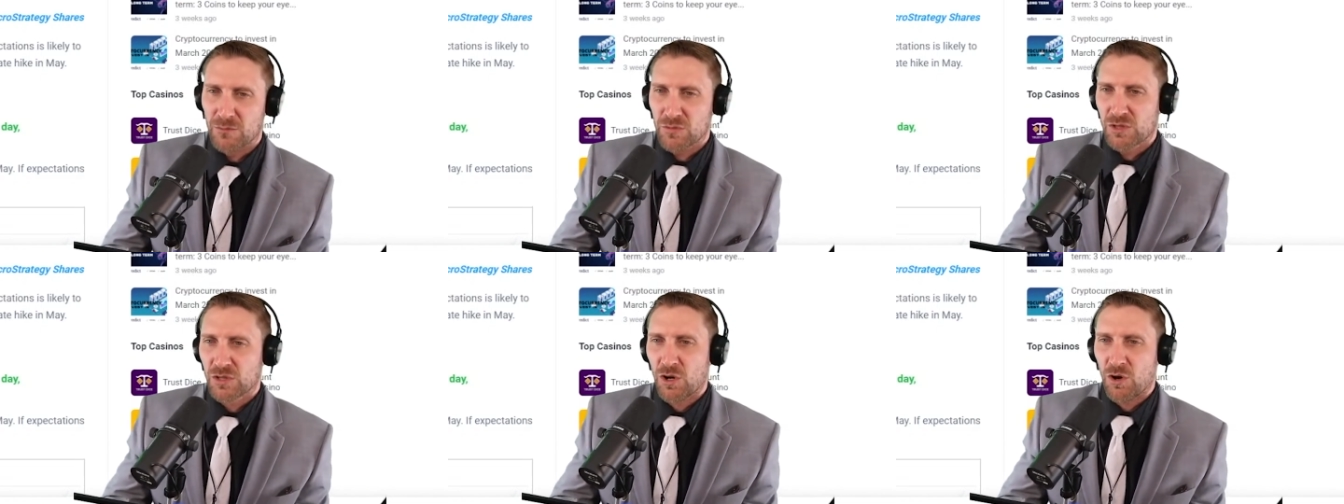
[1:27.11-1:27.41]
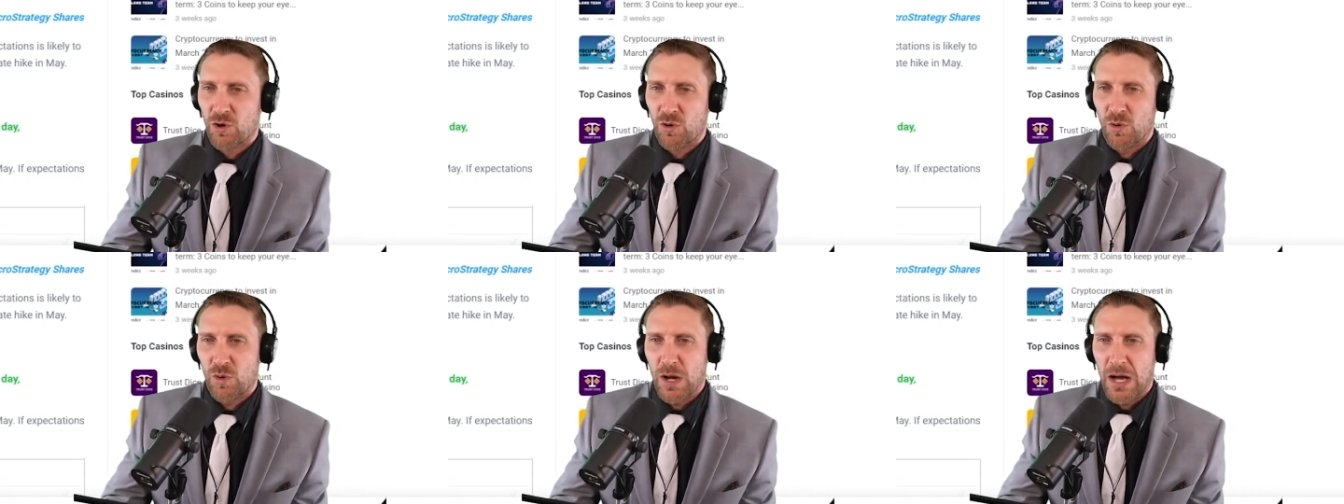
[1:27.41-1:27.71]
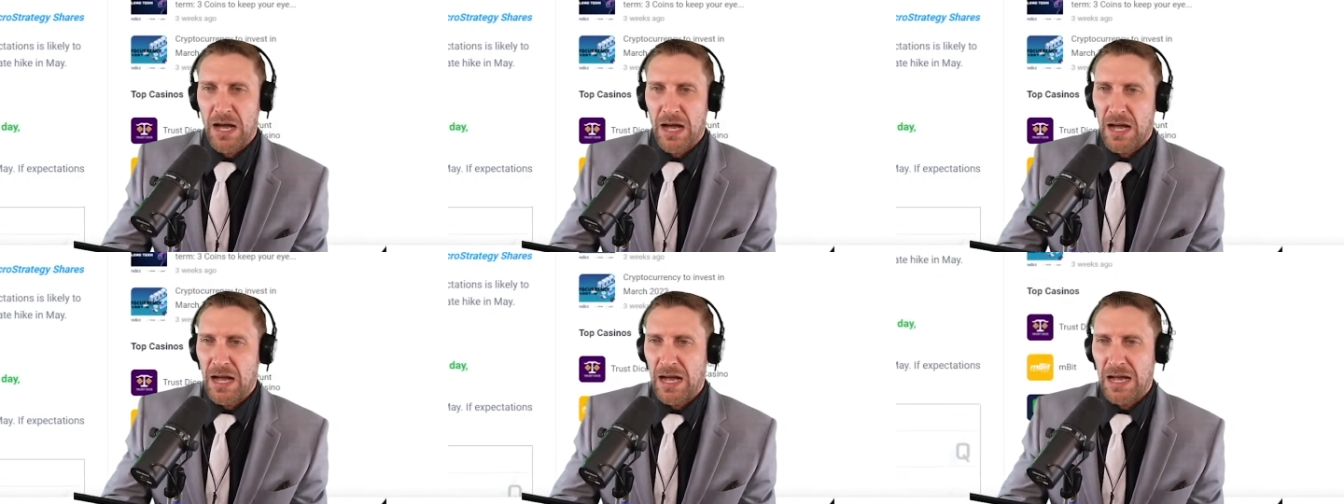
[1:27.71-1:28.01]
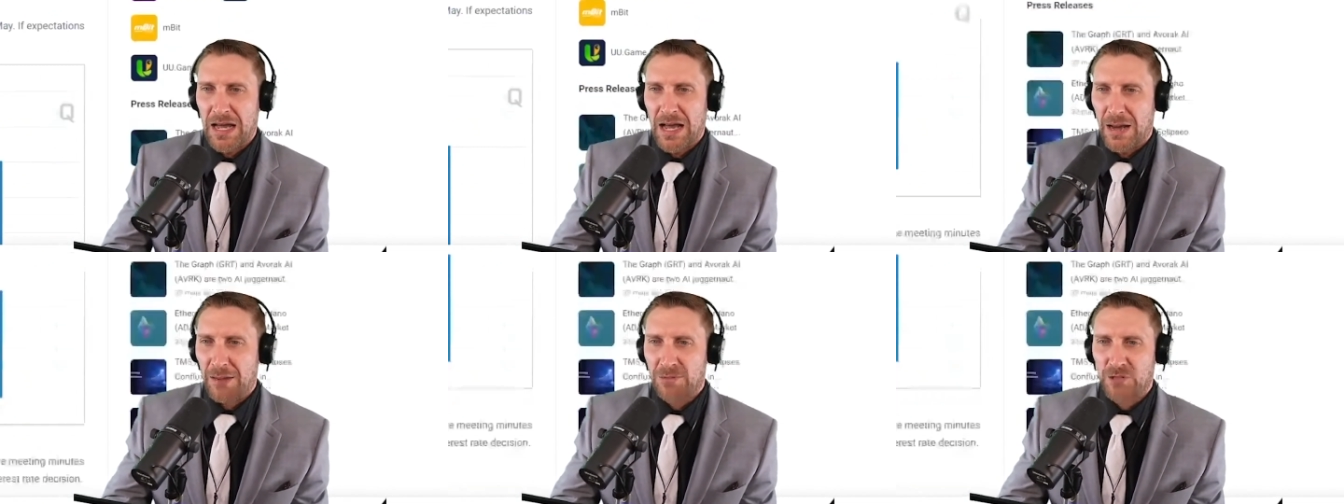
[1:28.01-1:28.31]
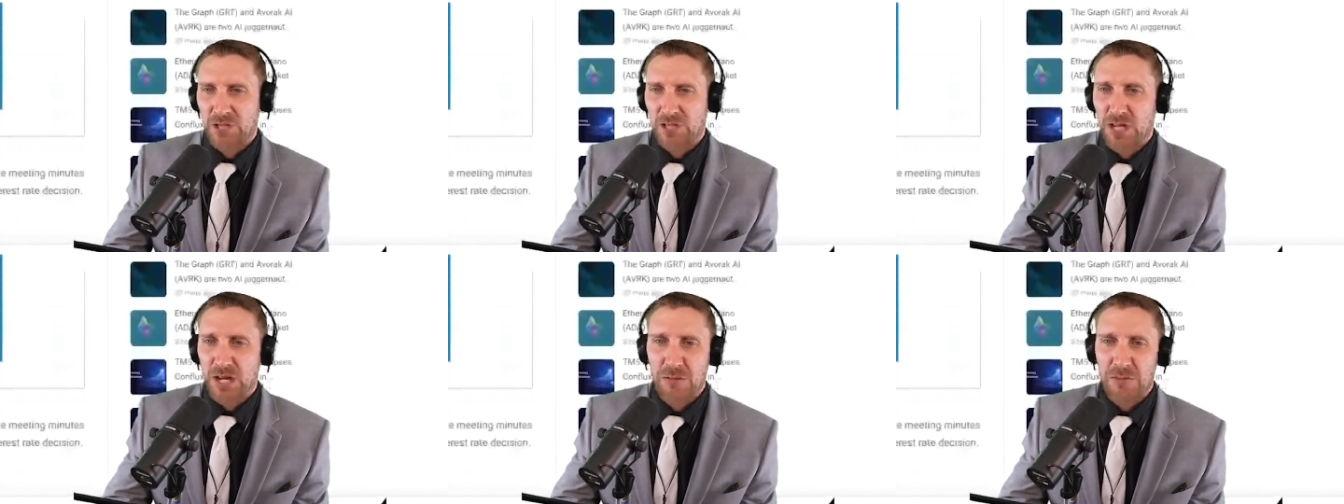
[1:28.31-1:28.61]
So I'm
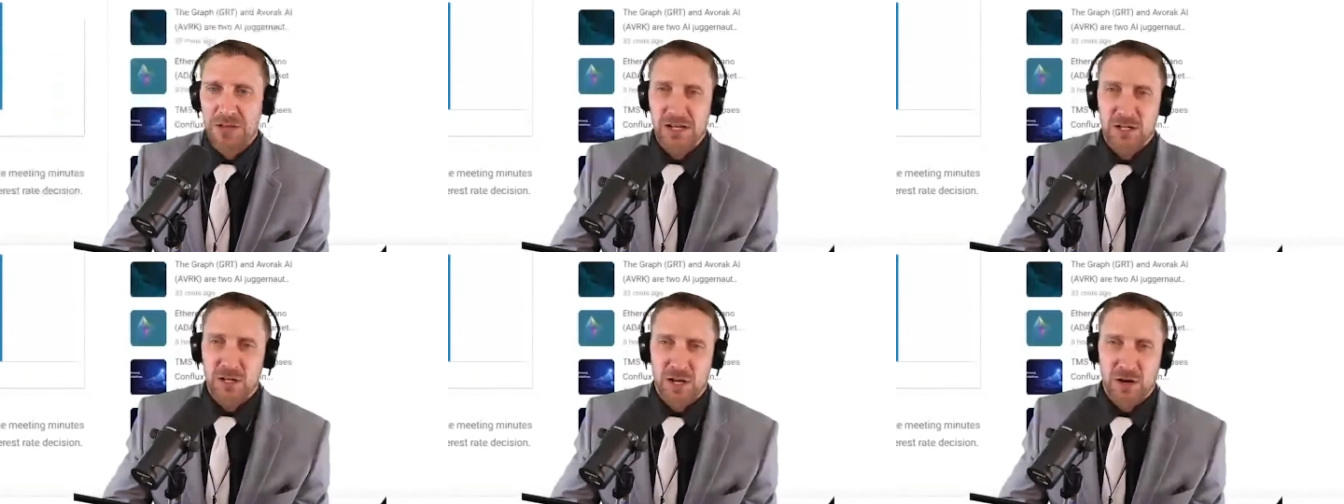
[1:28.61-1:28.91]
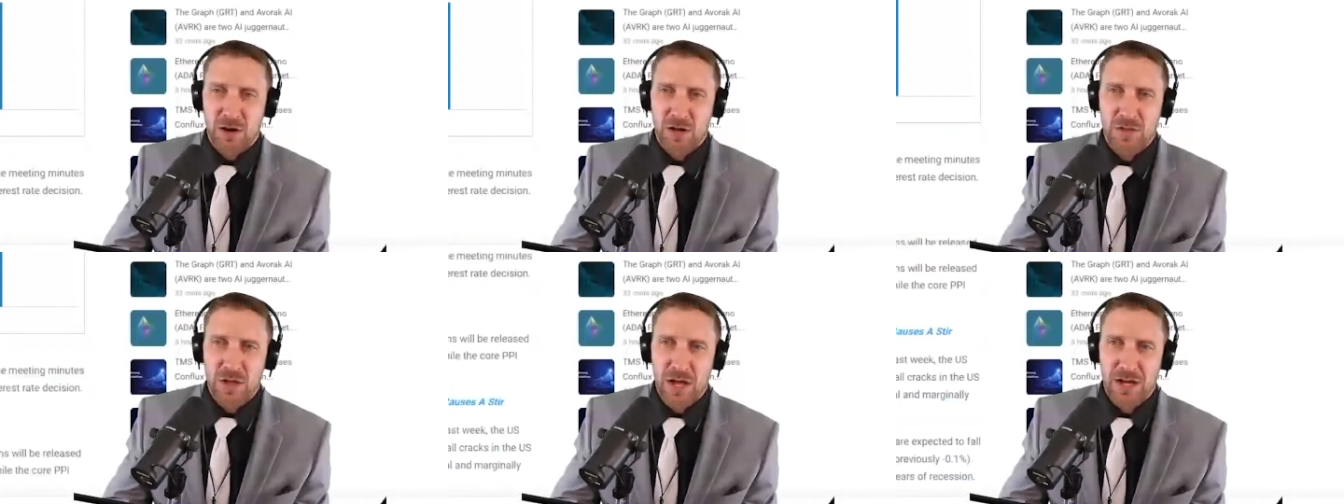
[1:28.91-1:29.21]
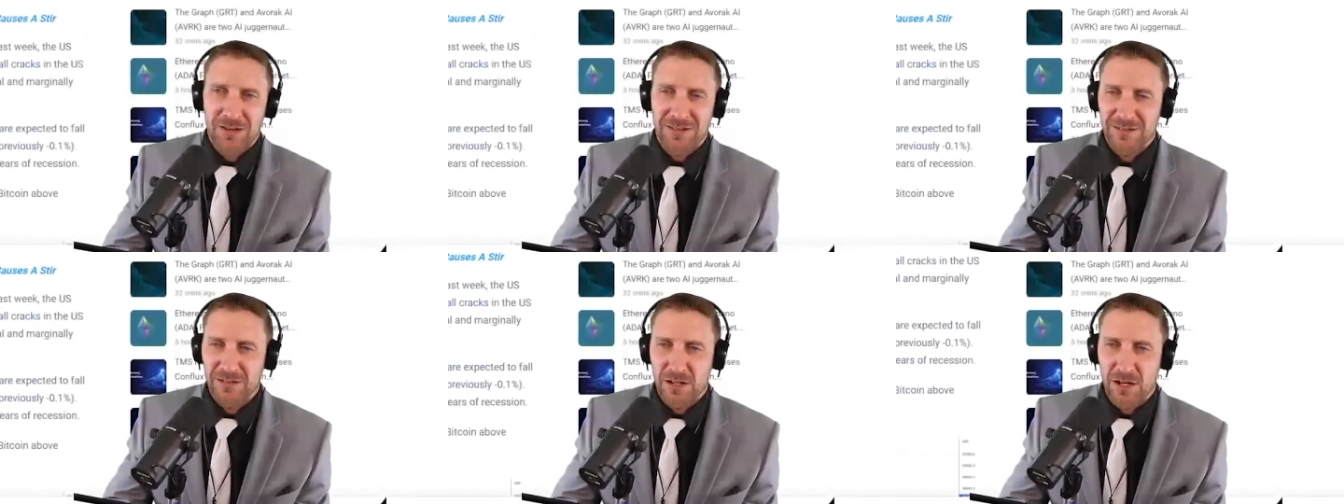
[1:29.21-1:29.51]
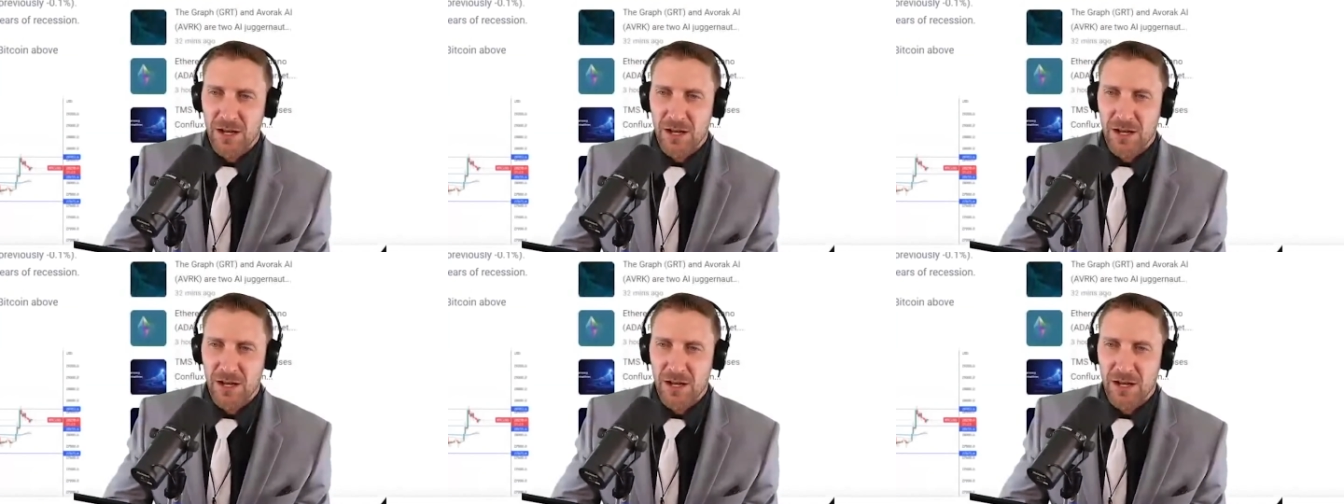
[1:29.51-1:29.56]
just going to be clear on that.